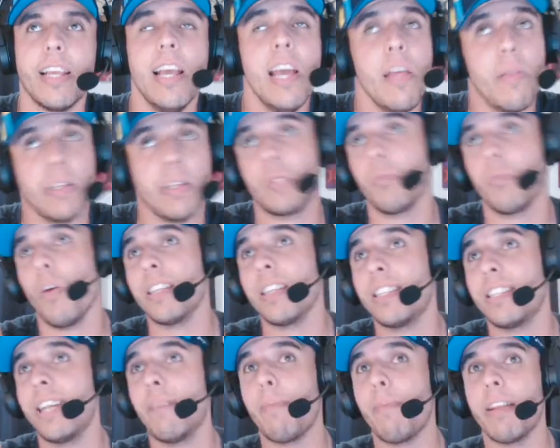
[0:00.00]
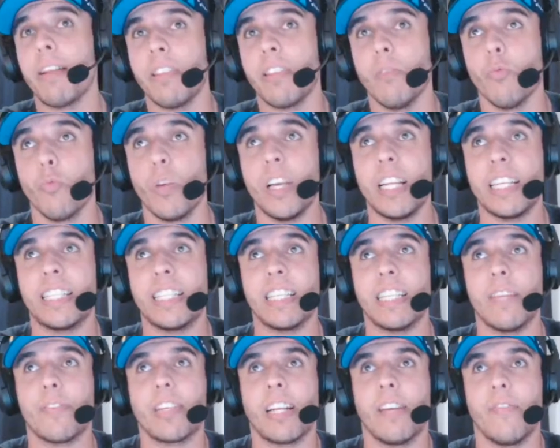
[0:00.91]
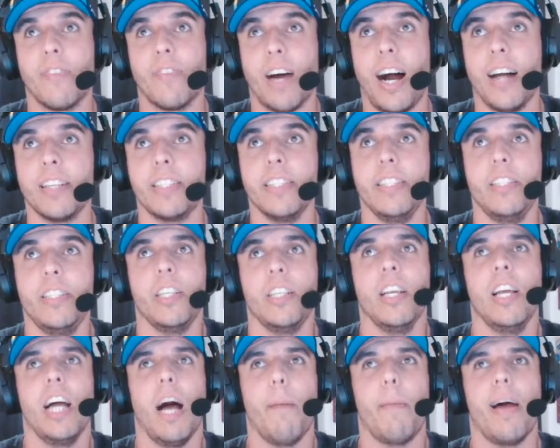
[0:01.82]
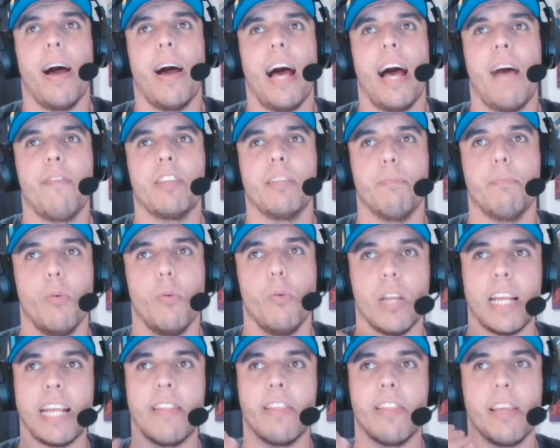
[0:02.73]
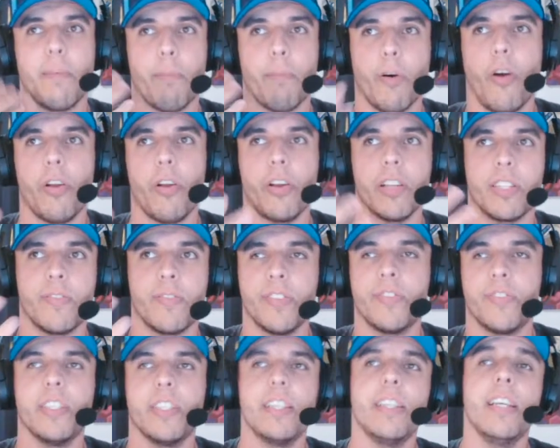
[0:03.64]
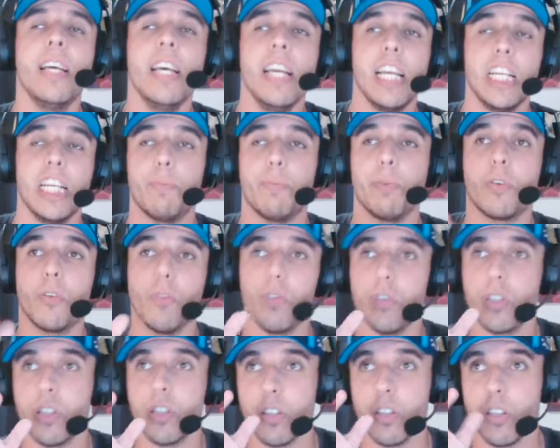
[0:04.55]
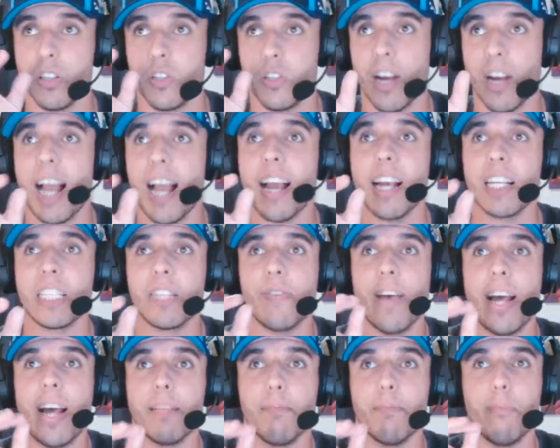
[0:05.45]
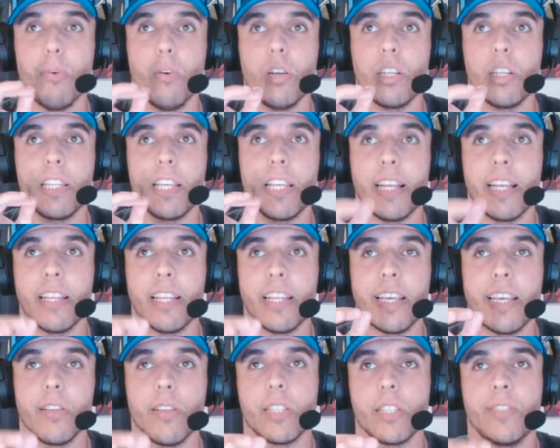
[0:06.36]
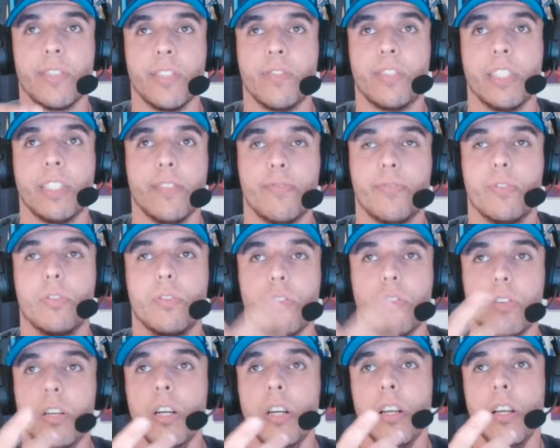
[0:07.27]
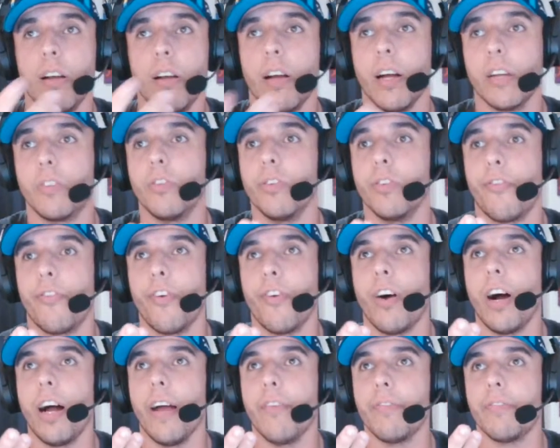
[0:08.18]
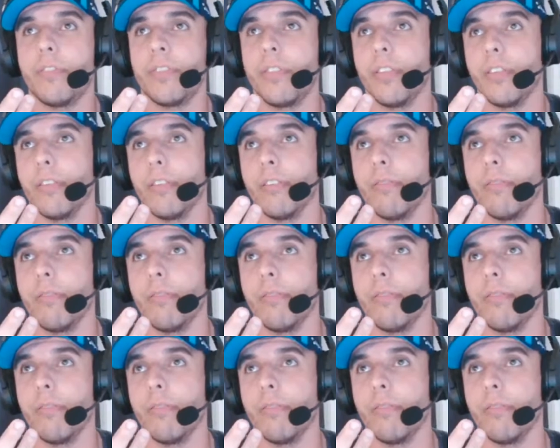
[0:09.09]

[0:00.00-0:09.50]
This is what I said about the really significant advantage about having the ball in the opponent's 50 is because the Dragons have had the ball in the Eels' 50 for a good 5 to